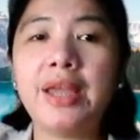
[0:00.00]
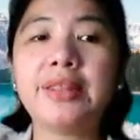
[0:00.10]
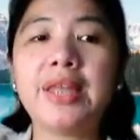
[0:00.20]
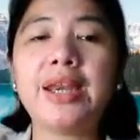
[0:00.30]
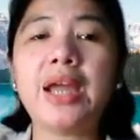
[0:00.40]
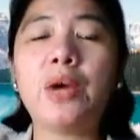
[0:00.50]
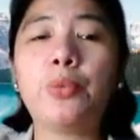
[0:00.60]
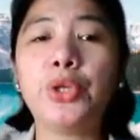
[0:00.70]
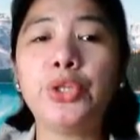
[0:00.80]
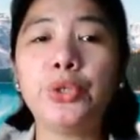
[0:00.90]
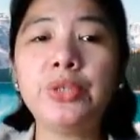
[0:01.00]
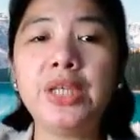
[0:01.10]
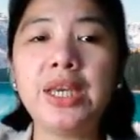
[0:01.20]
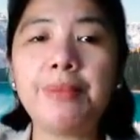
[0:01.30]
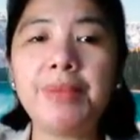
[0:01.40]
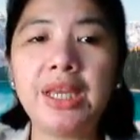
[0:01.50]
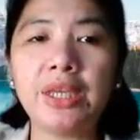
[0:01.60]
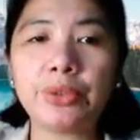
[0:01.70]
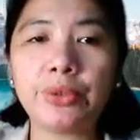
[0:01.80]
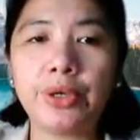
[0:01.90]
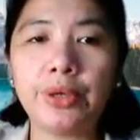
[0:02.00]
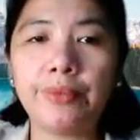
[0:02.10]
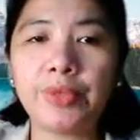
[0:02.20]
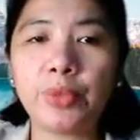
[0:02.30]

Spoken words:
then our new denominator